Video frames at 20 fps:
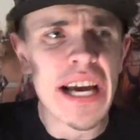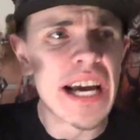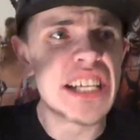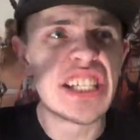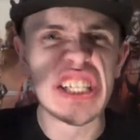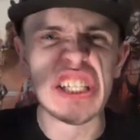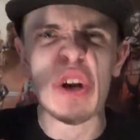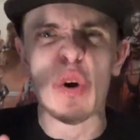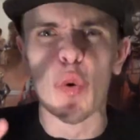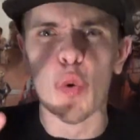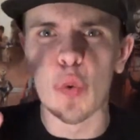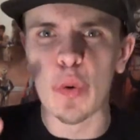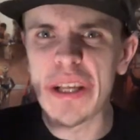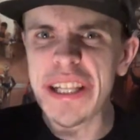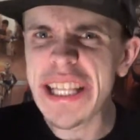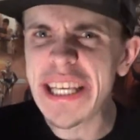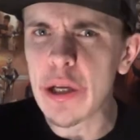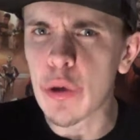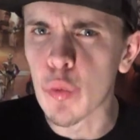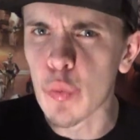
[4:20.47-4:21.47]
it's just
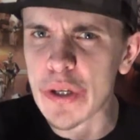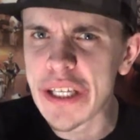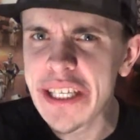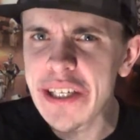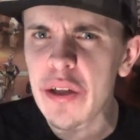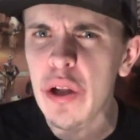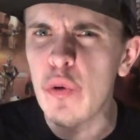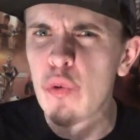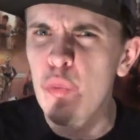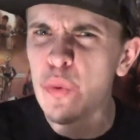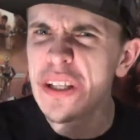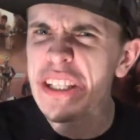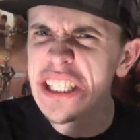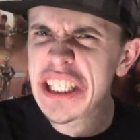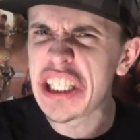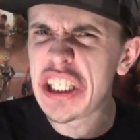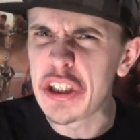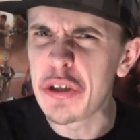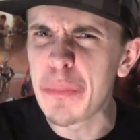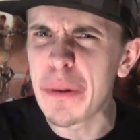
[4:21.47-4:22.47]
really real and really
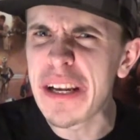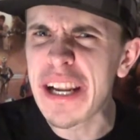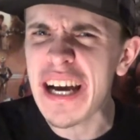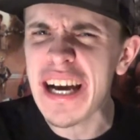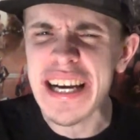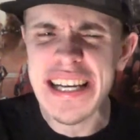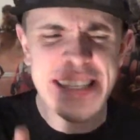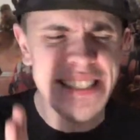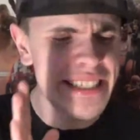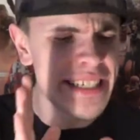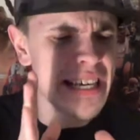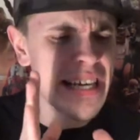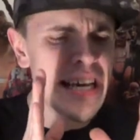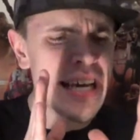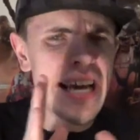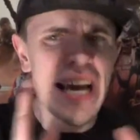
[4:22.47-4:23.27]
humanized.